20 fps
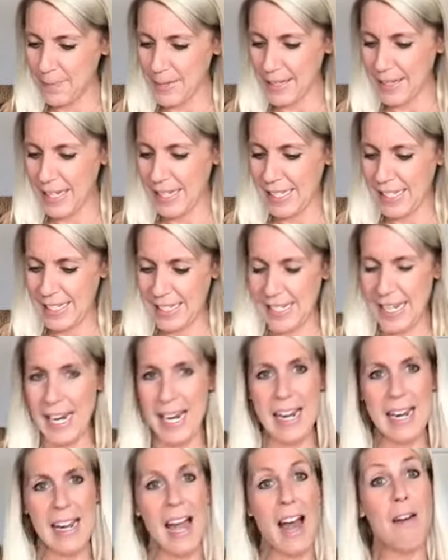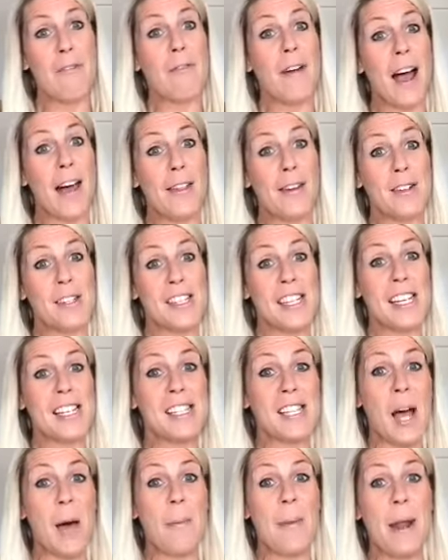let's see. Yeah, Father's Day's
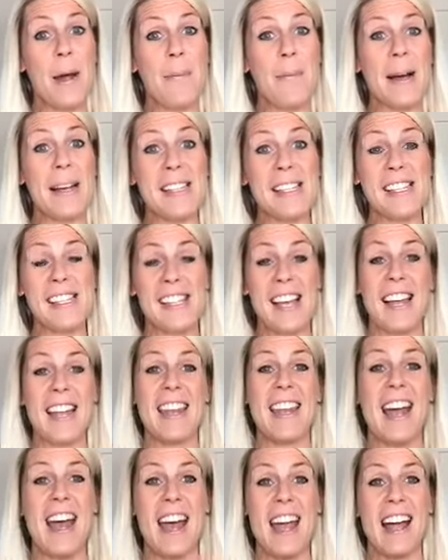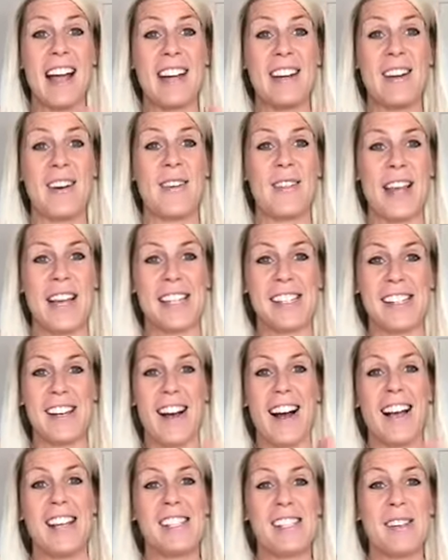coming up on Sunday. I know that's
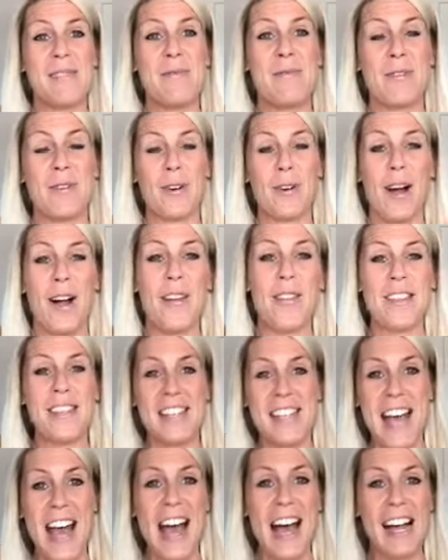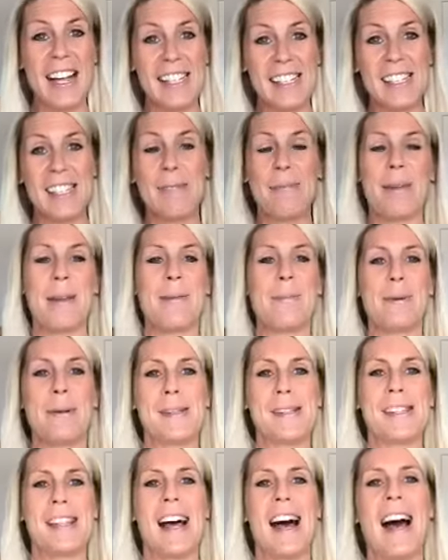awesome for all the dads in
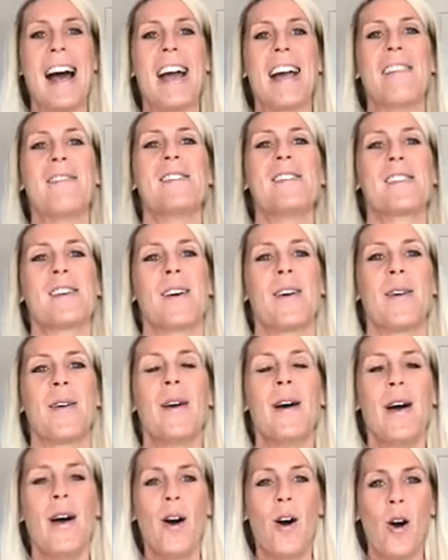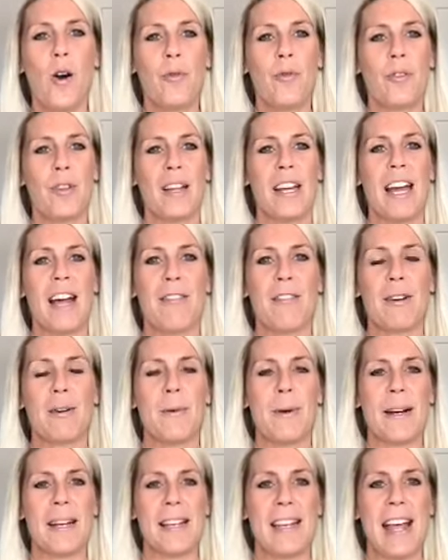people's lives. So hopefully
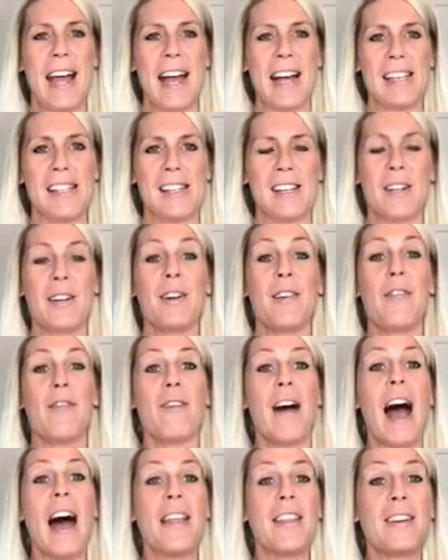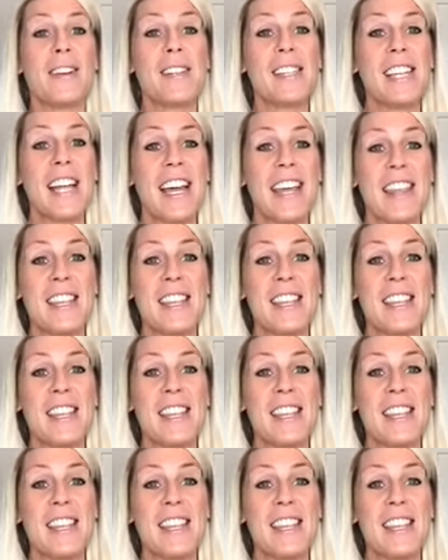everyone has a good Father's Day